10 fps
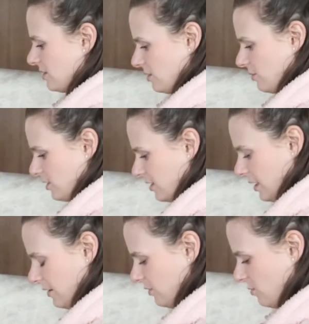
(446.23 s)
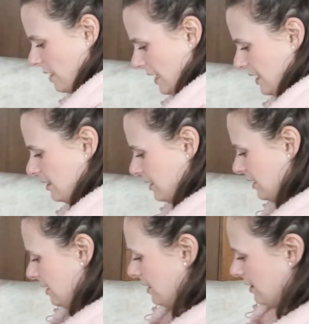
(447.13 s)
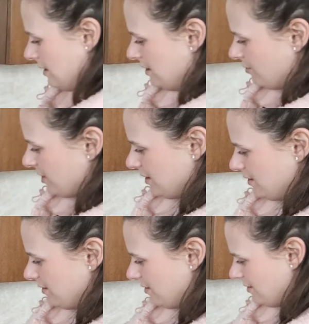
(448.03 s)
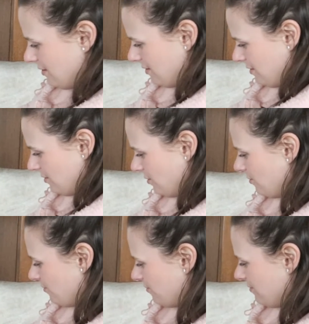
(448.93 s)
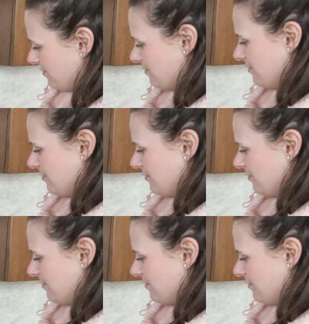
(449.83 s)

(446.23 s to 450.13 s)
So we're just gonna have to wait. But, oof.